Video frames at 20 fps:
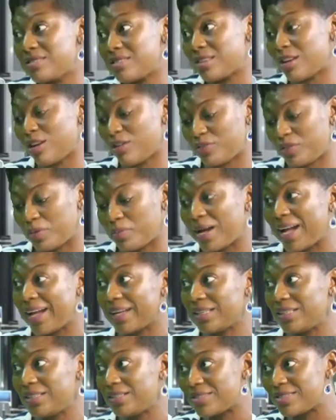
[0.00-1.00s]
of the
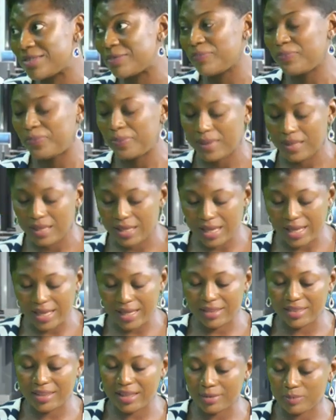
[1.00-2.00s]
market
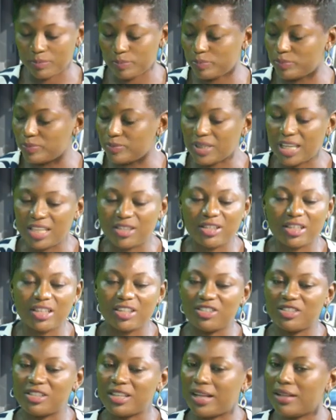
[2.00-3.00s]
and the
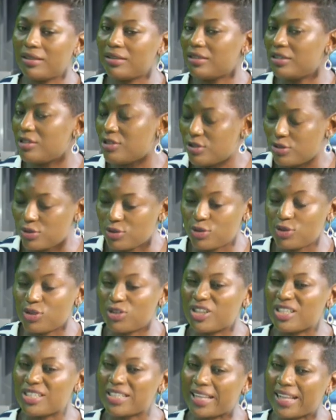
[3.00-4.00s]
educational
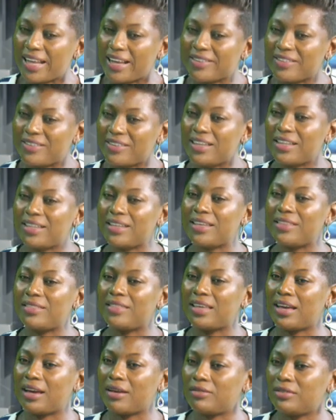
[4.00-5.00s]
institutions that are created,
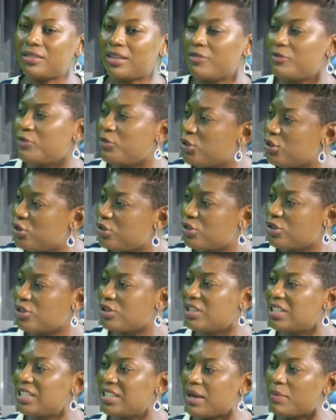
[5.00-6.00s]
their
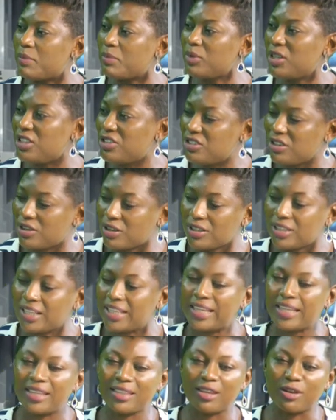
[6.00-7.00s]
vision, their mission,
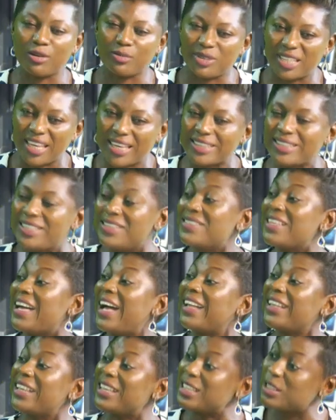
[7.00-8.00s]
their objectives,
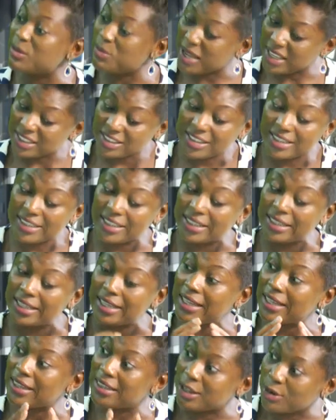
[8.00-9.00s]
and especially
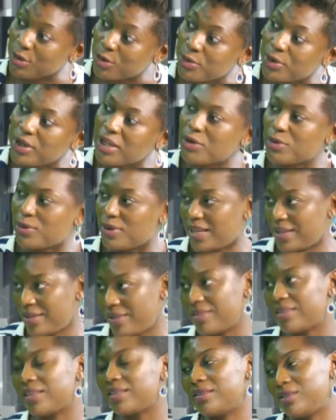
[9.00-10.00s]
the curricula
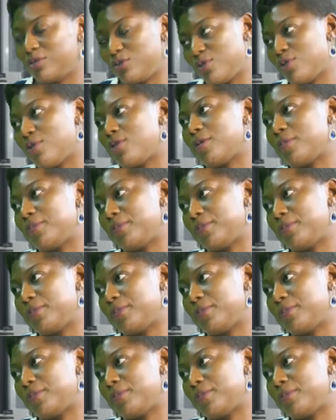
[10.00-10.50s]
that they draw up.